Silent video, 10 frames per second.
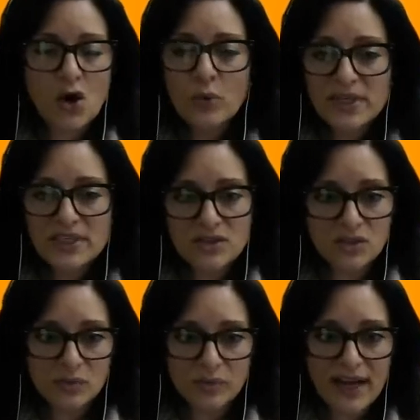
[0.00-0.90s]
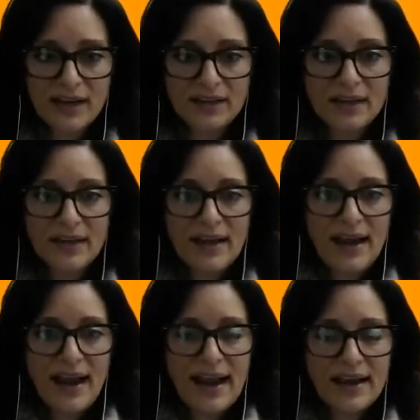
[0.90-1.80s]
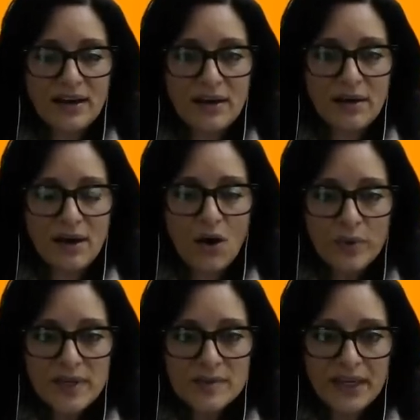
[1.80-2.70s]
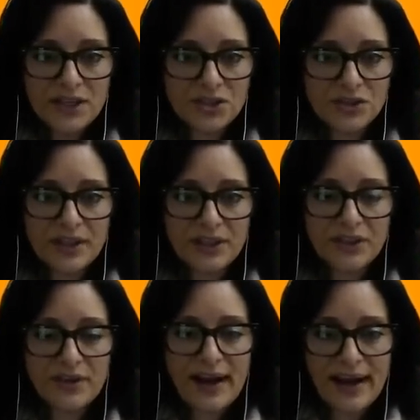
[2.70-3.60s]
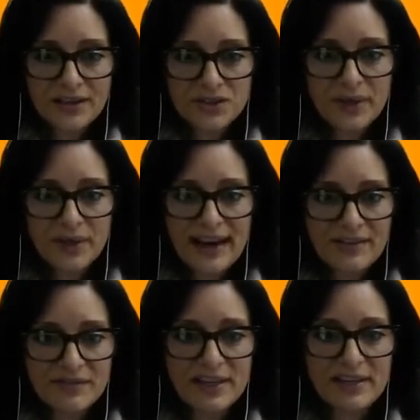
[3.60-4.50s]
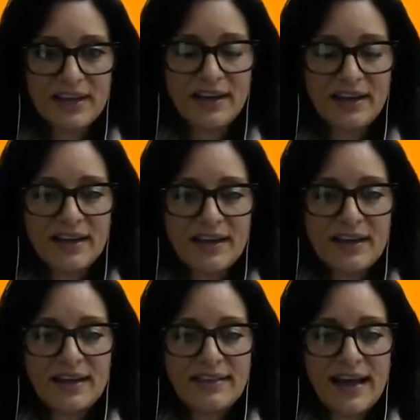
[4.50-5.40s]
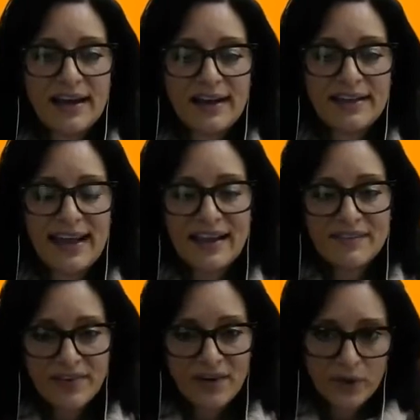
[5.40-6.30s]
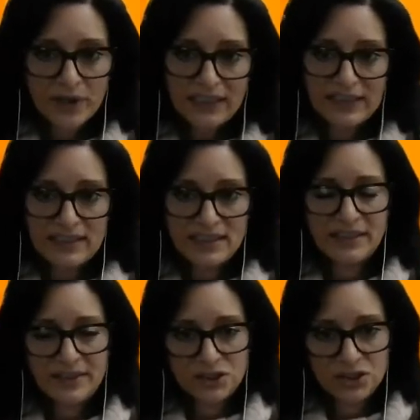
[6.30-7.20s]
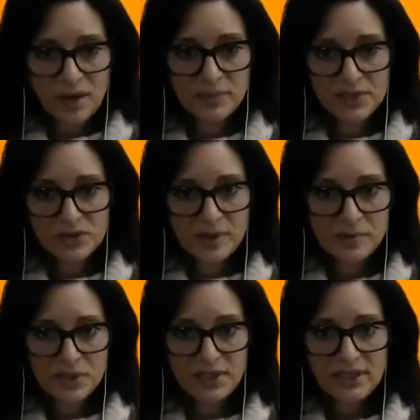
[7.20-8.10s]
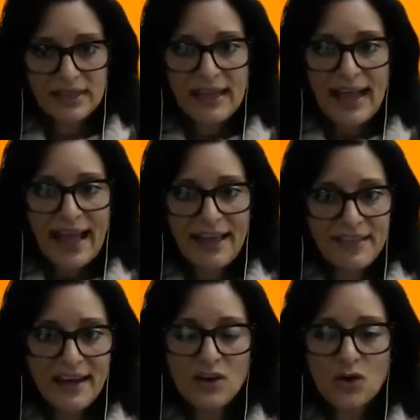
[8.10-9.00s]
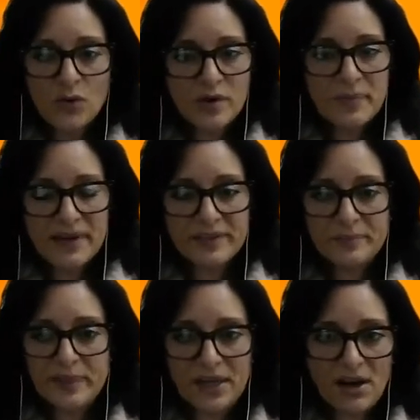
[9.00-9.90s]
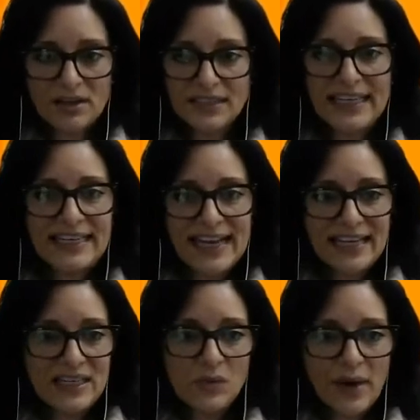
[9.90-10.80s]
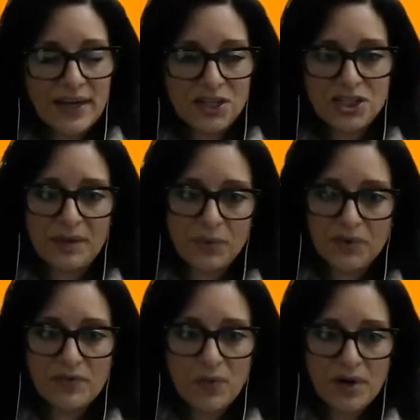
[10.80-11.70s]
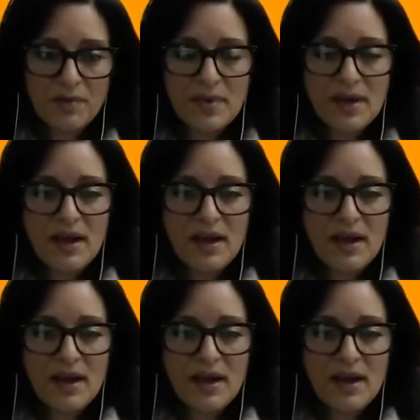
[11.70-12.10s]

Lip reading: Always assume that, and always make sure that you're answering everything that they have already listed in the job description, and then go above and beyond in any way, shape, or form.